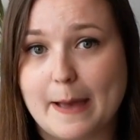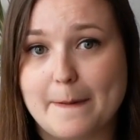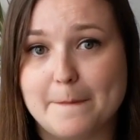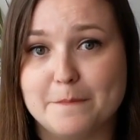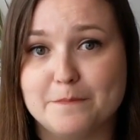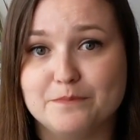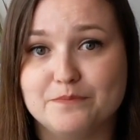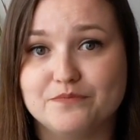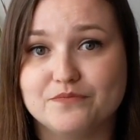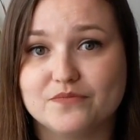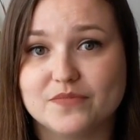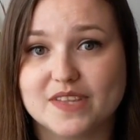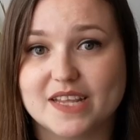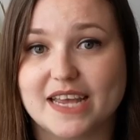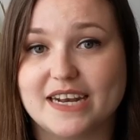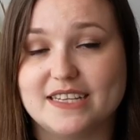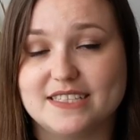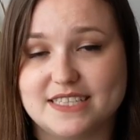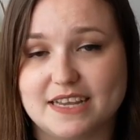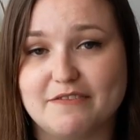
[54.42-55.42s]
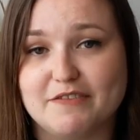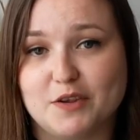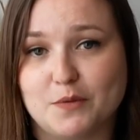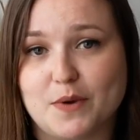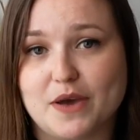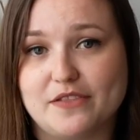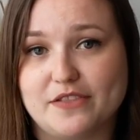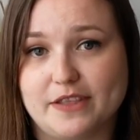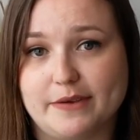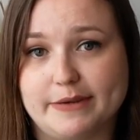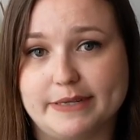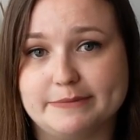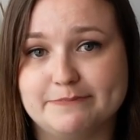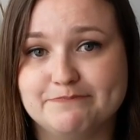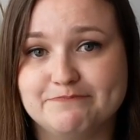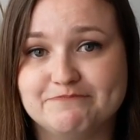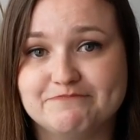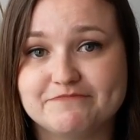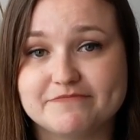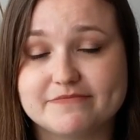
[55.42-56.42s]
and it's definitely worth doing.
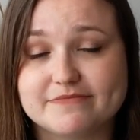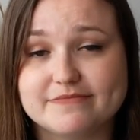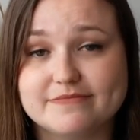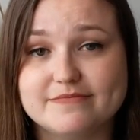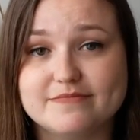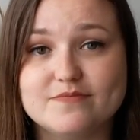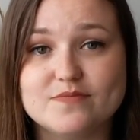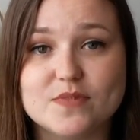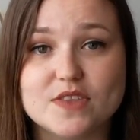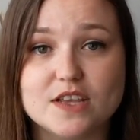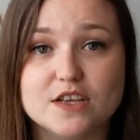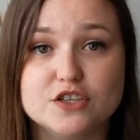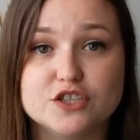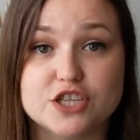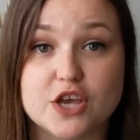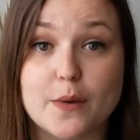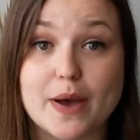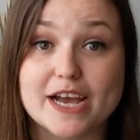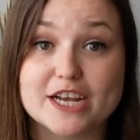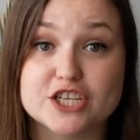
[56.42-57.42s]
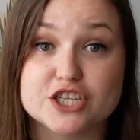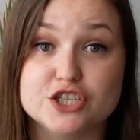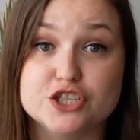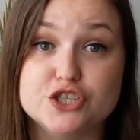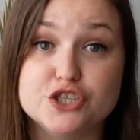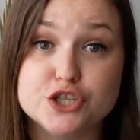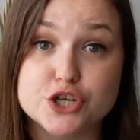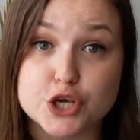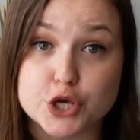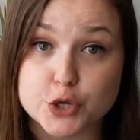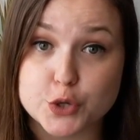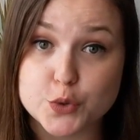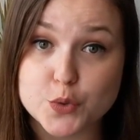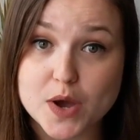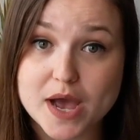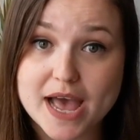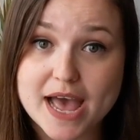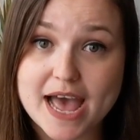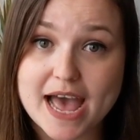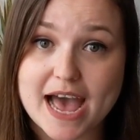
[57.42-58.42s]
So action
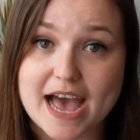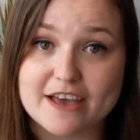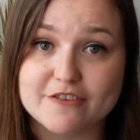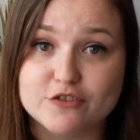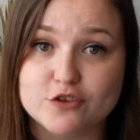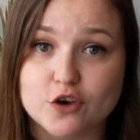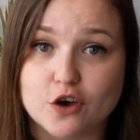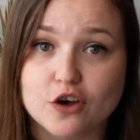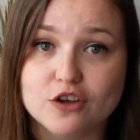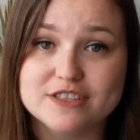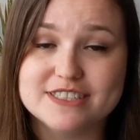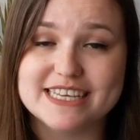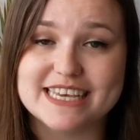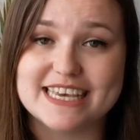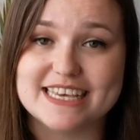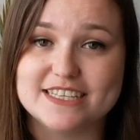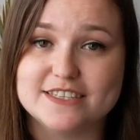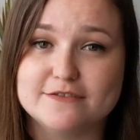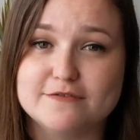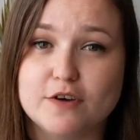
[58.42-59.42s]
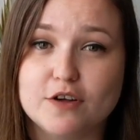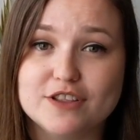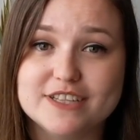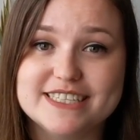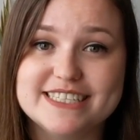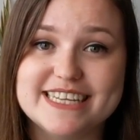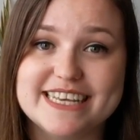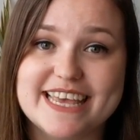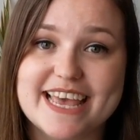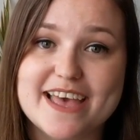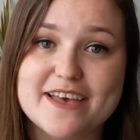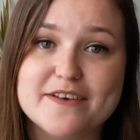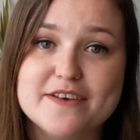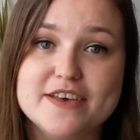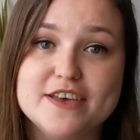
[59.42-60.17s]
two I've got is volunteer.